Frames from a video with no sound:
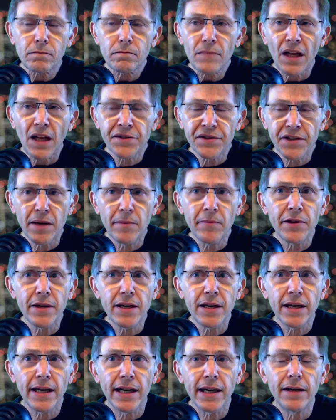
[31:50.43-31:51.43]
some of
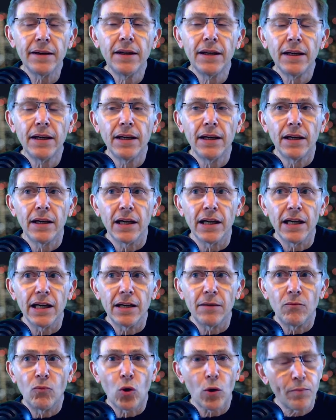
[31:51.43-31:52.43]
the
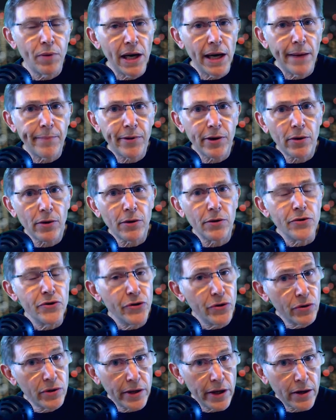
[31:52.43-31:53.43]
more popular
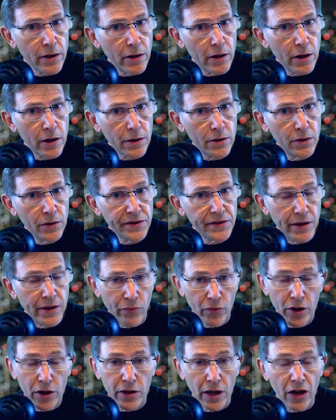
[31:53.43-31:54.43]
newsletter articles that
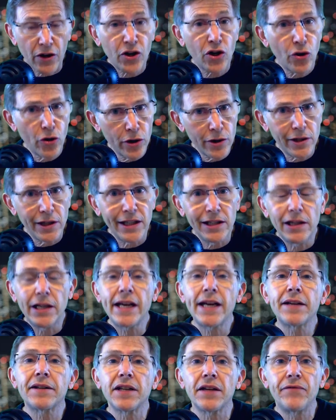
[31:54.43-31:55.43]
are currently
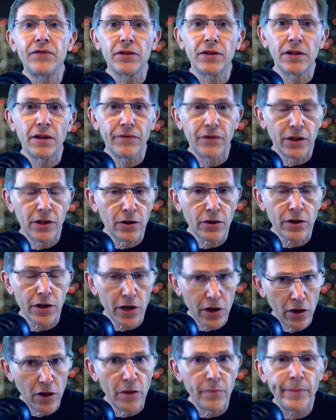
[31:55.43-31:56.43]
linked. If you go to the
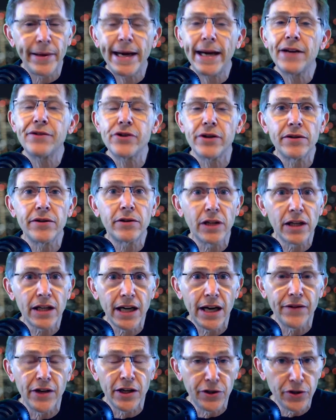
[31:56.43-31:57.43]
current page and you click
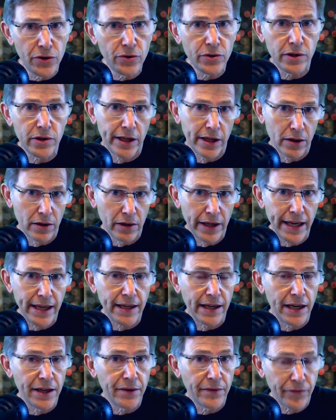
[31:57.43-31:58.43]
on the newsletter link
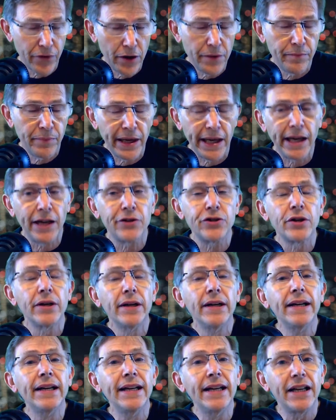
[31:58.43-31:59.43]
on the front page,
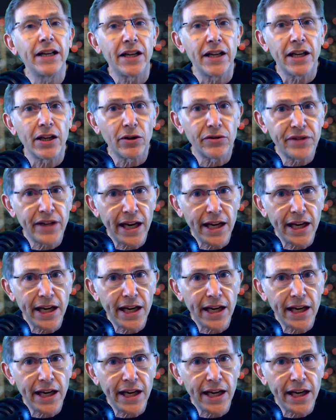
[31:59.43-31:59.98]
it'll take